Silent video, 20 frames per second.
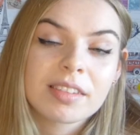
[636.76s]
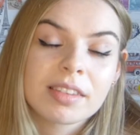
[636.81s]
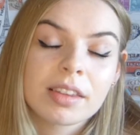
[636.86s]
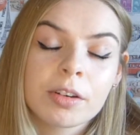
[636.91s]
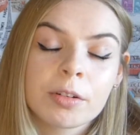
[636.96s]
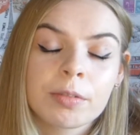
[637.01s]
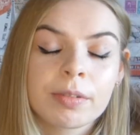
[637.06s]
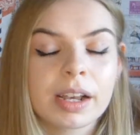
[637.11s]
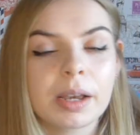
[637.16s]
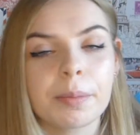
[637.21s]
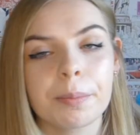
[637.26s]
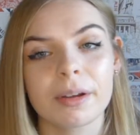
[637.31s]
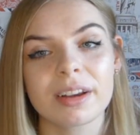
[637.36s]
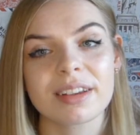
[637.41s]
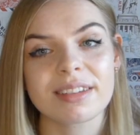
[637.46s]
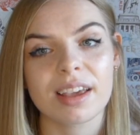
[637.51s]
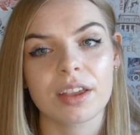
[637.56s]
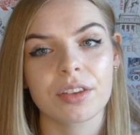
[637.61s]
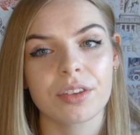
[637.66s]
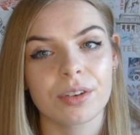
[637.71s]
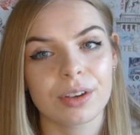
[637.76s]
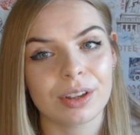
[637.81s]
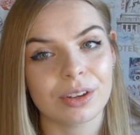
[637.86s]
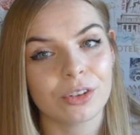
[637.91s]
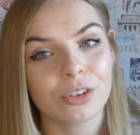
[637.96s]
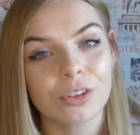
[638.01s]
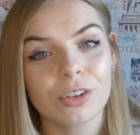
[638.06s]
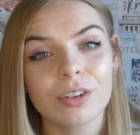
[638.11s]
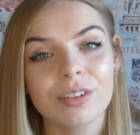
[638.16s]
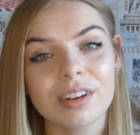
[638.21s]
else that will really bring down your
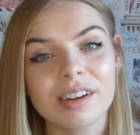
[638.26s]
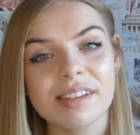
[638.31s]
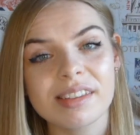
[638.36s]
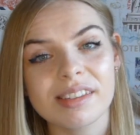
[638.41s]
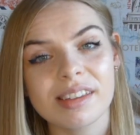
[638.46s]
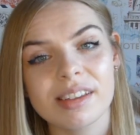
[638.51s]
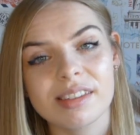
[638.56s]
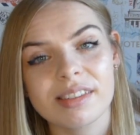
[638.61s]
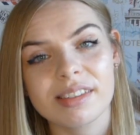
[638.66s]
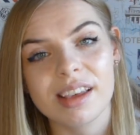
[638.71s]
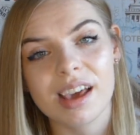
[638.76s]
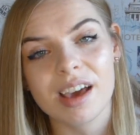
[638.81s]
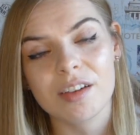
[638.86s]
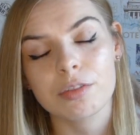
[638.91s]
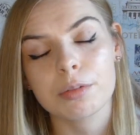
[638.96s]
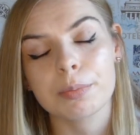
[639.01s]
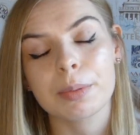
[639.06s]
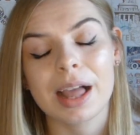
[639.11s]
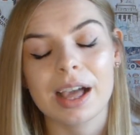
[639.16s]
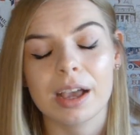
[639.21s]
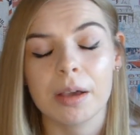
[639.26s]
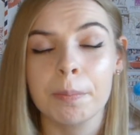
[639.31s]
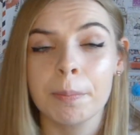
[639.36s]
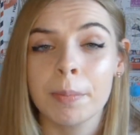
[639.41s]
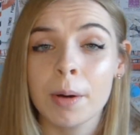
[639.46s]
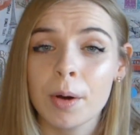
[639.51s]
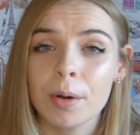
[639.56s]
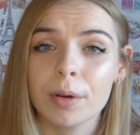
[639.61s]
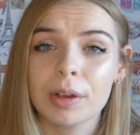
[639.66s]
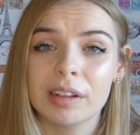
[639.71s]
insurance is to have a black
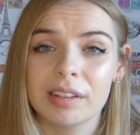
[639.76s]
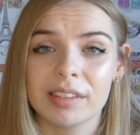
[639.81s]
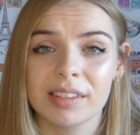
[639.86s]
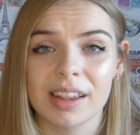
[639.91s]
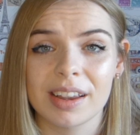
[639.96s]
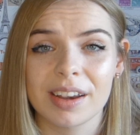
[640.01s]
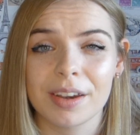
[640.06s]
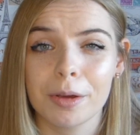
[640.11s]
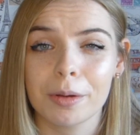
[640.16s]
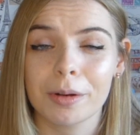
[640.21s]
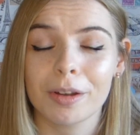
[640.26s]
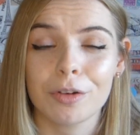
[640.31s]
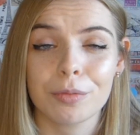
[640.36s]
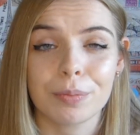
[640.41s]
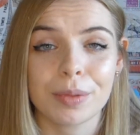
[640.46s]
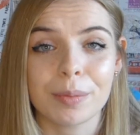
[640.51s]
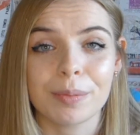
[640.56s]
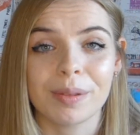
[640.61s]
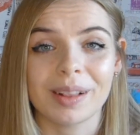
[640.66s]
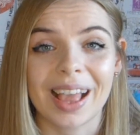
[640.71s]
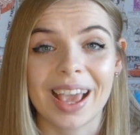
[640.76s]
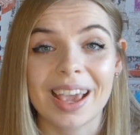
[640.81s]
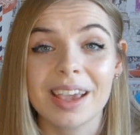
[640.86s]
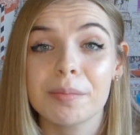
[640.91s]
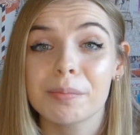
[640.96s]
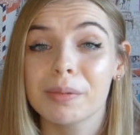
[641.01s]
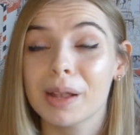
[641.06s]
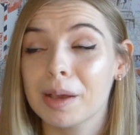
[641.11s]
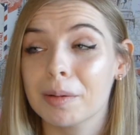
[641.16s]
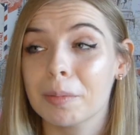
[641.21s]
box. I know a lot of people
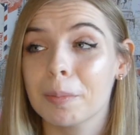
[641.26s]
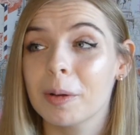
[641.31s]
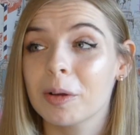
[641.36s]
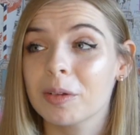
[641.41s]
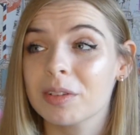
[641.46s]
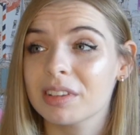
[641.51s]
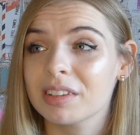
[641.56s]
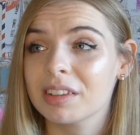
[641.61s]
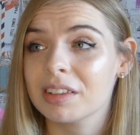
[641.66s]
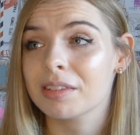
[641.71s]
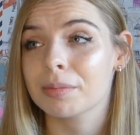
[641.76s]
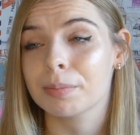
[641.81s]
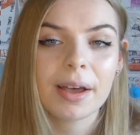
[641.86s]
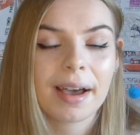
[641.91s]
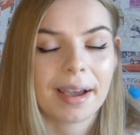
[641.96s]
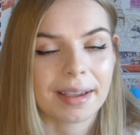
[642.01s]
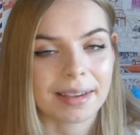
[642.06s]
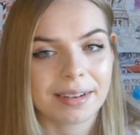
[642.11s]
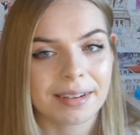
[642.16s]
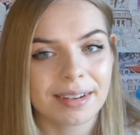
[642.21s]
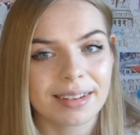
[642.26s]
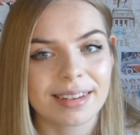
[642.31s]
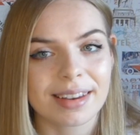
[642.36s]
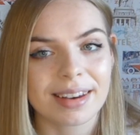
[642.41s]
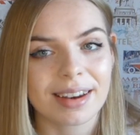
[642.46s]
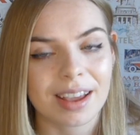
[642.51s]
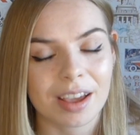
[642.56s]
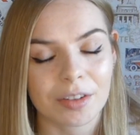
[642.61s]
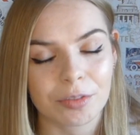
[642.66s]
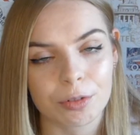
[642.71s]
hate black boxes, but I
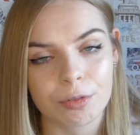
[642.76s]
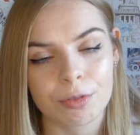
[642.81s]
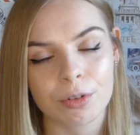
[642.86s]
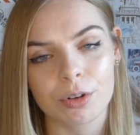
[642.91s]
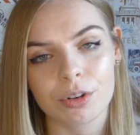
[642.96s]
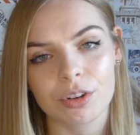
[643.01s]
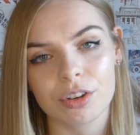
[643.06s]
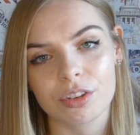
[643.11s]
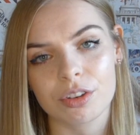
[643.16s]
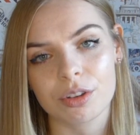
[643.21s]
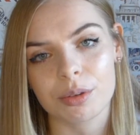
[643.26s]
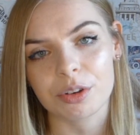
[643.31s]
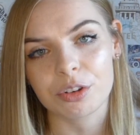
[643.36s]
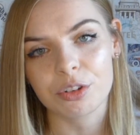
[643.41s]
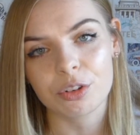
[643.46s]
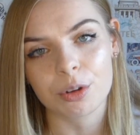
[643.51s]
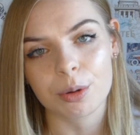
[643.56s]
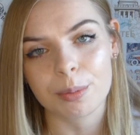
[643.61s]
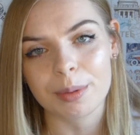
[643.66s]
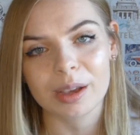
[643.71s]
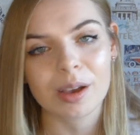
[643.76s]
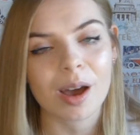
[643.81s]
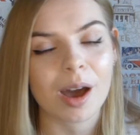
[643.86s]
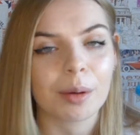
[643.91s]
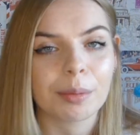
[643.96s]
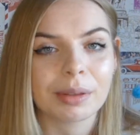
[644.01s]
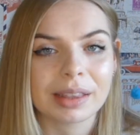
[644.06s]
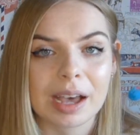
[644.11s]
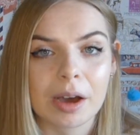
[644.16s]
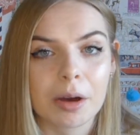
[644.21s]
couldn't have afforded to insure my
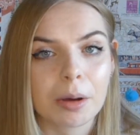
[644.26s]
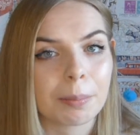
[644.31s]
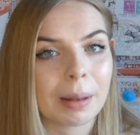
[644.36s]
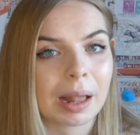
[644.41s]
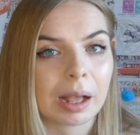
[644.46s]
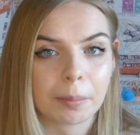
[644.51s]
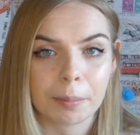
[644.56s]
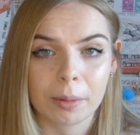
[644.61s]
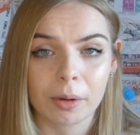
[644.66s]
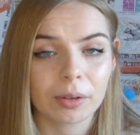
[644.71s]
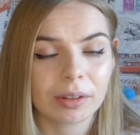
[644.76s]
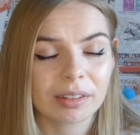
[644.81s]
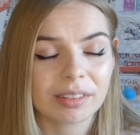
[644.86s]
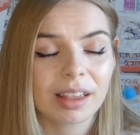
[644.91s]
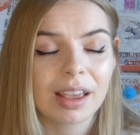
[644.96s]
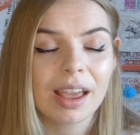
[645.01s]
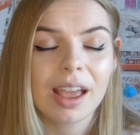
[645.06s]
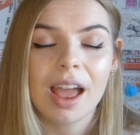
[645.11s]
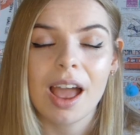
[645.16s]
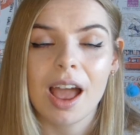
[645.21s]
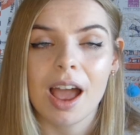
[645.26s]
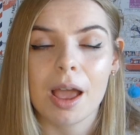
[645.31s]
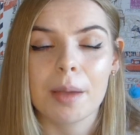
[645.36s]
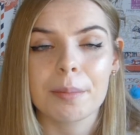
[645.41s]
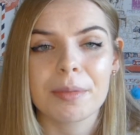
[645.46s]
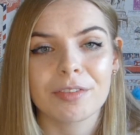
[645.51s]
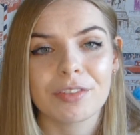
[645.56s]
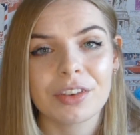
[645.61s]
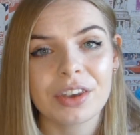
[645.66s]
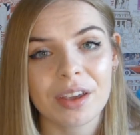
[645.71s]
car without a black box.
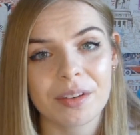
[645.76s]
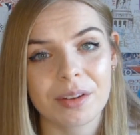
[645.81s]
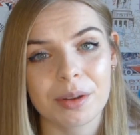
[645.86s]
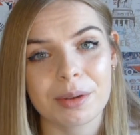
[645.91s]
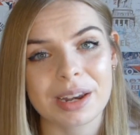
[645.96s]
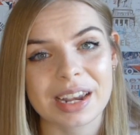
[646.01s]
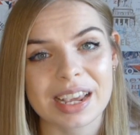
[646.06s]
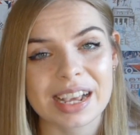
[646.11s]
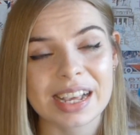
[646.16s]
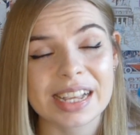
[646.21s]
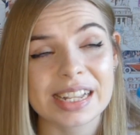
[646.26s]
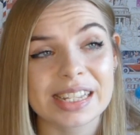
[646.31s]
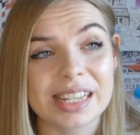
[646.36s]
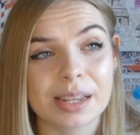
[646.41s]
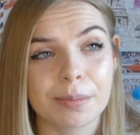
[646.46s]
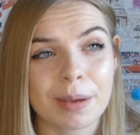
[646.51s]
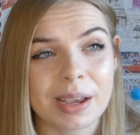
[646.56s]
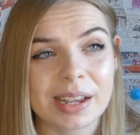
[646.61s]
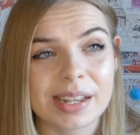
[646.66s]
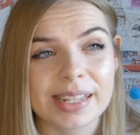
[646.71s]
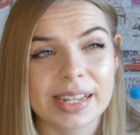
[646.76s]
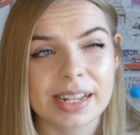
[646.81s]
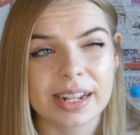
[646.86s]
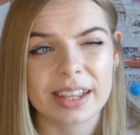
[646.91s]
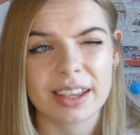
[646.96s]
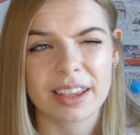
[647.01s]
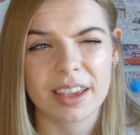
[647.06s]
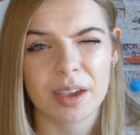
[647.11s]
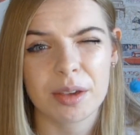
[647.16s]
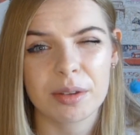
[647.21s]
Um, if you don't know what it is, it
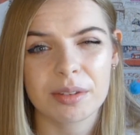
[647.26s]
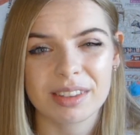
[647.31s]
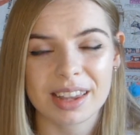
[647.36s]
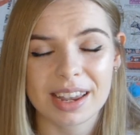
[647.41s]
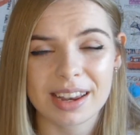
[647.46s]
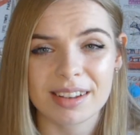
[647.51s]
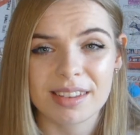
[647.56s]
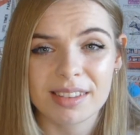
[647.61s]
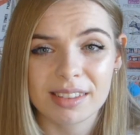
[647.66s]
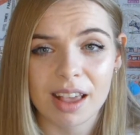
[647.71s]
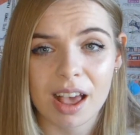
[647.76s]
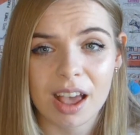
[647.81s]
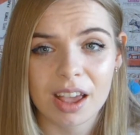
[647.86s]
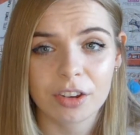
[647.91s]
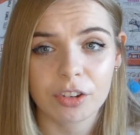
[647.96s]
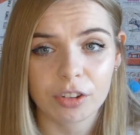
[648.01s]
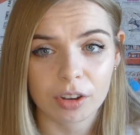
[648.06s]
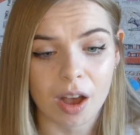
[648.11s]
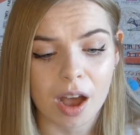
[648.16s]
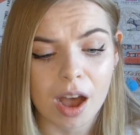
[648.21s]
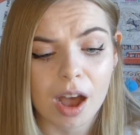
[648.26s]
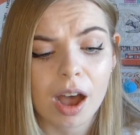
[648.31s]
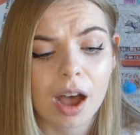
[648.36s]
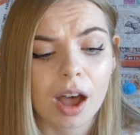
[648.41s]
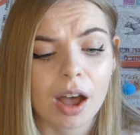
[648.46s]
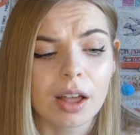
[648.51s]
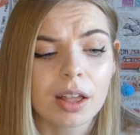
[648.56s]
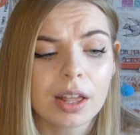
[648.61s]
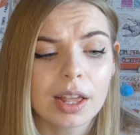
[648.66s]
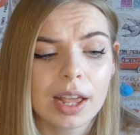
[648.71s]
basically goes inside your
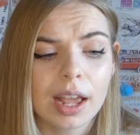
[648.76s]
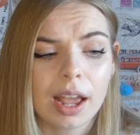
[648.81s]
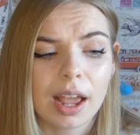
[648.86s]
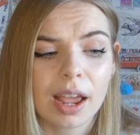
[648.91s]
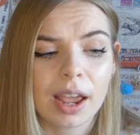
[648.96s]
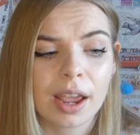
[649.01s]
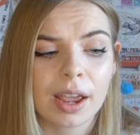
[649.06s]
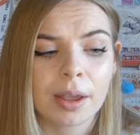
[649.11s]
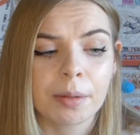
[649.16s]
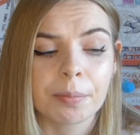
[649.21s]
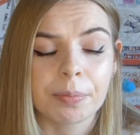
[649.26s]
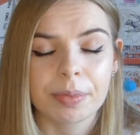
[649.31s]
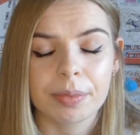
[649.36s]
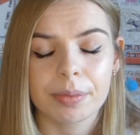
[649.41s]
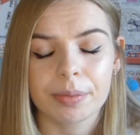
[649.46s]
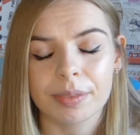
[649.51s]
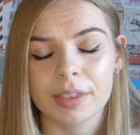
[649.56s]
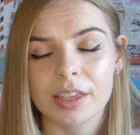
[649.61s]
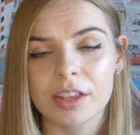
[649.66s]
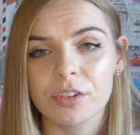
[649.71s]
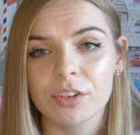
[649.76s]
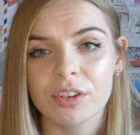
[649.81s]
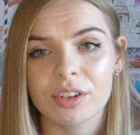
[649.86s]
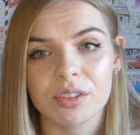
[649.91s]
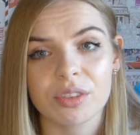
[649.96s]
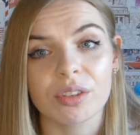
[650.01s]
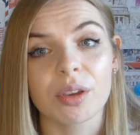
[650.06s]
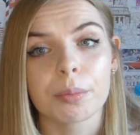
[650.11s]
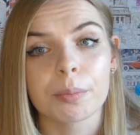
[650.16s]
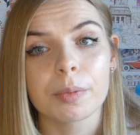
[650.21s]
car, and um, the
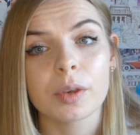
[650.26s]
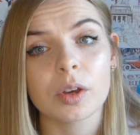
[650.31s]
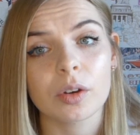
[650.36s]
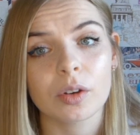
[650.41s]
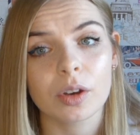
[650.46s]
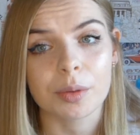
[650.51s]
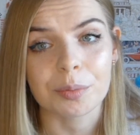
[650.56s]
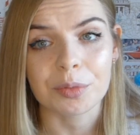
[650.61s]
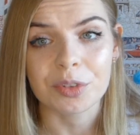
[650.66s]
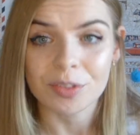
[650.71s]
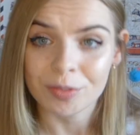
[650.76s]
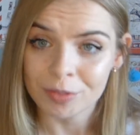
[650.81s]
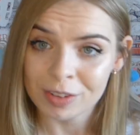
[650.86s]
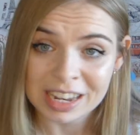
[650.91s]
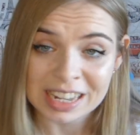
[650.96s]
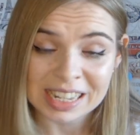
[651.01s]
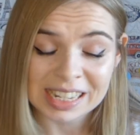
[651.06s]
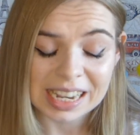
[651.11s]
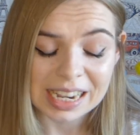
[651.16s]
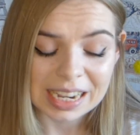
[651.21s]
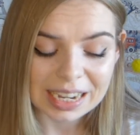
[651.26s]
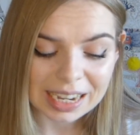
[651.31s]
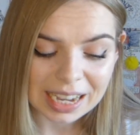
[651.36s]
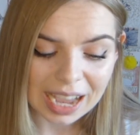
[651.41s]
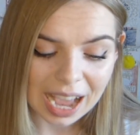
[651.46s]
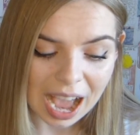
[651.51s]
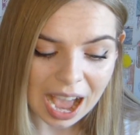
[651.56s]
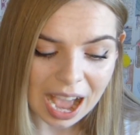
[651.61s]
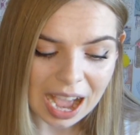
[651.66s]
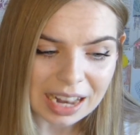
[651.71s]
insurance company will come to fit
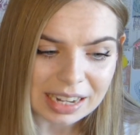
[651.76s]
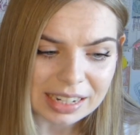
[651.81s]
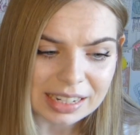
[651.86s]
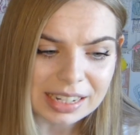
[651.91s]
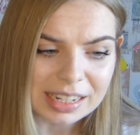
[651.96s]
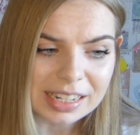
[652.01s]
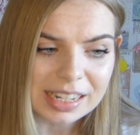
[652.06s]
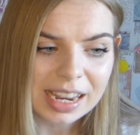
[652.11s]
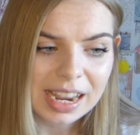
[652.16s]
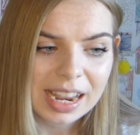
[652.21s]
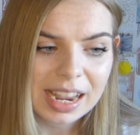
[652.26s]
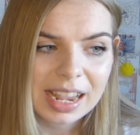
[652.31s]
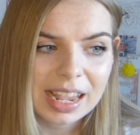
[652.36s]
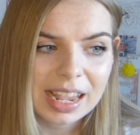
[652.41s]
it, and